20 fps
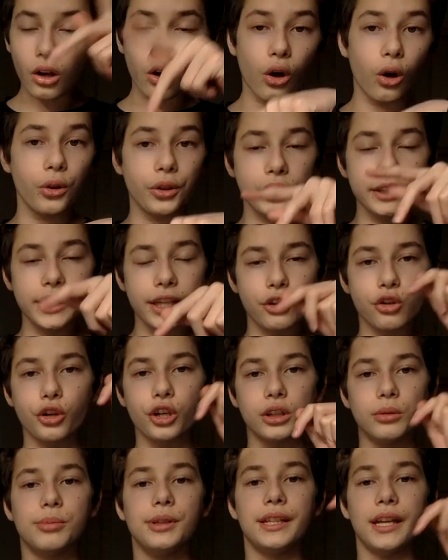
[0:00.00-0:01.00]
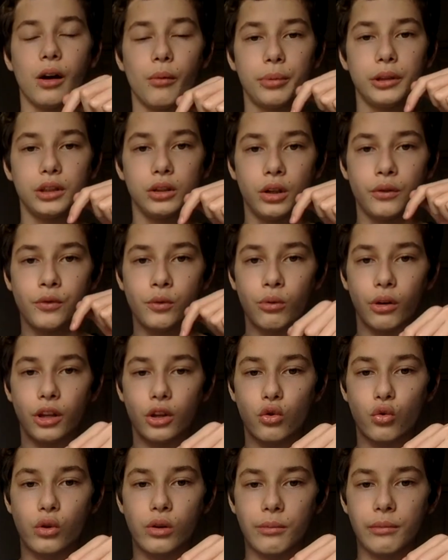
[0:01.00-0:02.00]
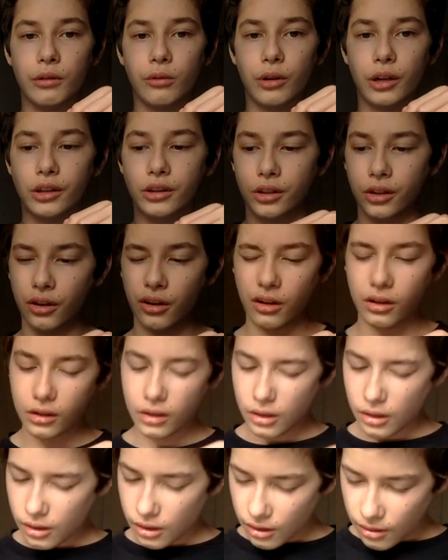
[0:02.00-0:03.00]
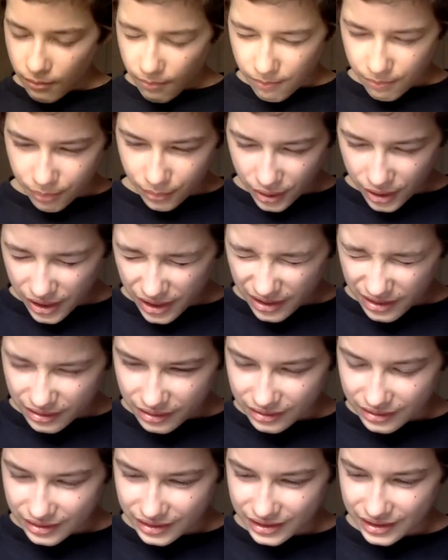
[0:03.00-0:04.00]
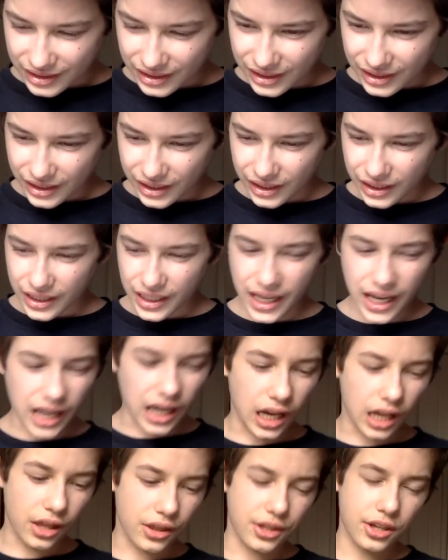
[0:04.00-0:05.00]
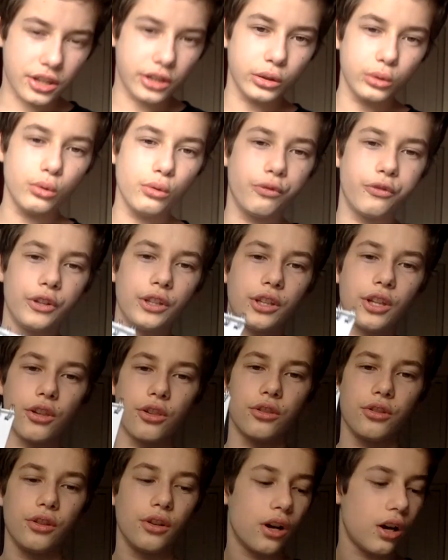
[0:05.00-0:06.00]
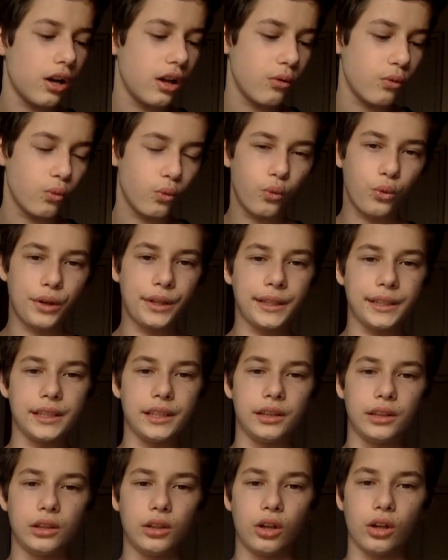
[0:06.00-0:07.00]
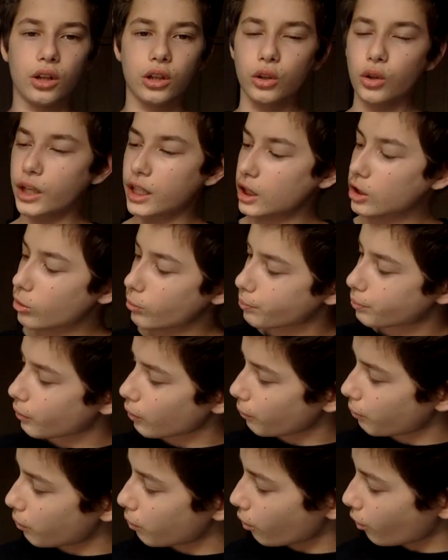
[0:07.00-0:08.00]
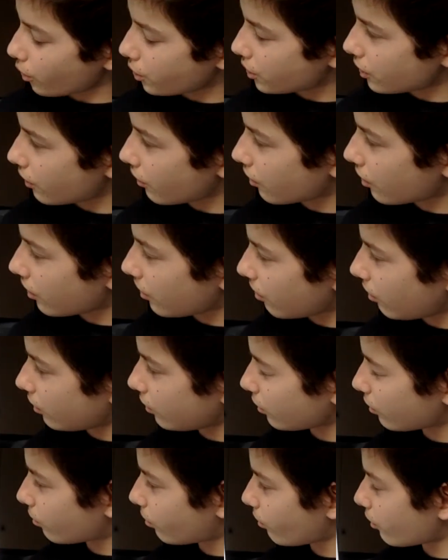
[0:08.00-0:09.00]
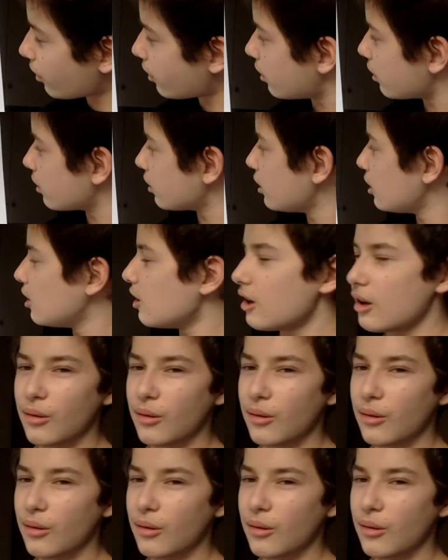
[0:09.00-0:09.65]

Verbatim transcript: All the links are gonna be down below if you wanna tweet me right there. But yeah, this Luffy does not really look, look at the proportions, they all look wrong.